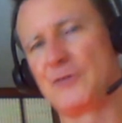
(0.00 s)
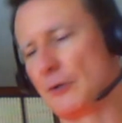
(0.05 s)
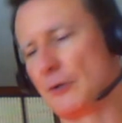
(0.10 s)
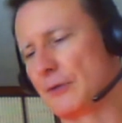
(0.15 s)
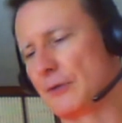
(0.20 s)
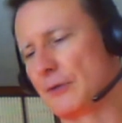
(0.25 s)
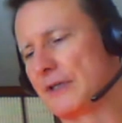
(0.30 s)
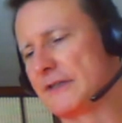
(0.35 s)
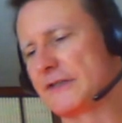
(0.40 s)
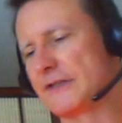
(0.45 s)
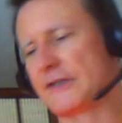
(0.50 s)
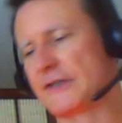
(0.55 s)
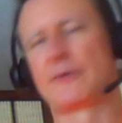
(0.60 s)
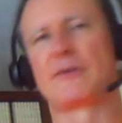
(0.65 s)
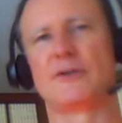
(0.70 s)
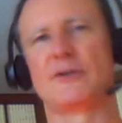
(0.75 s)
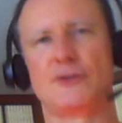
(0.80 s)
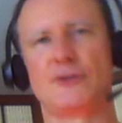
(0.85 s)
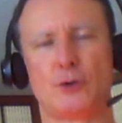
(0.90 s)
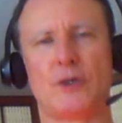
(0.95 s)
Consider
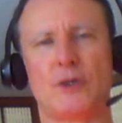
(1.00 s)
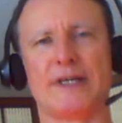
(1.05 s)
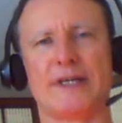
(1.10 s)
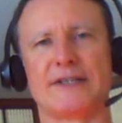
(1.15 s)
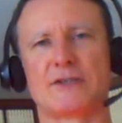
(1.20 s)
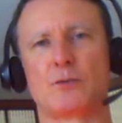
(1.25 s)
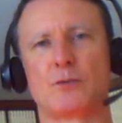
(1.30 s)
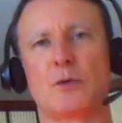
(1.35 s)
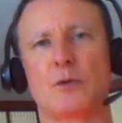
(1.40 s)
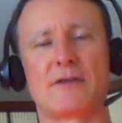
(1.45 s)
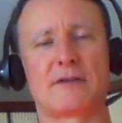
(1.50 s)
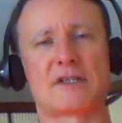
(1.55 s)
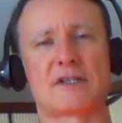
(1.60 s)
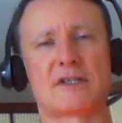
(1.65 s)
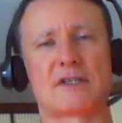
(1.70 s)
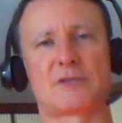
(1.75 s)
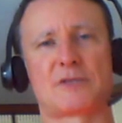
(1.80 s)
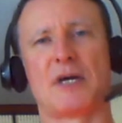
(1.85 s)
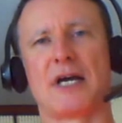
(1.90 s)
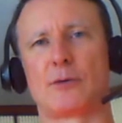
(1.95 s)
the joints. One of the
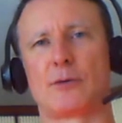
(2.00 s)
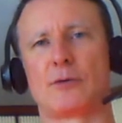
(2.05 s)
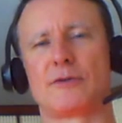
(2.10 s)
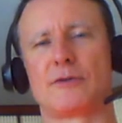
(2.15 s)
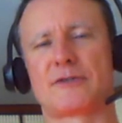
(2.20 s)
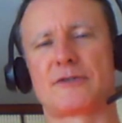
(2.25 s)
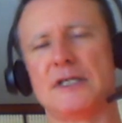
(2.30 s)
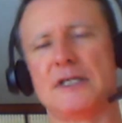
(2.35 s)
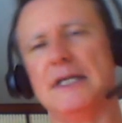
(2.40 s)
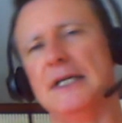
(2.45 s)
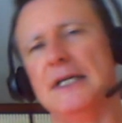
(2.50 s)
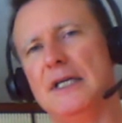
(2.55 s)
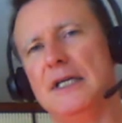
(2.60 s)
spirals,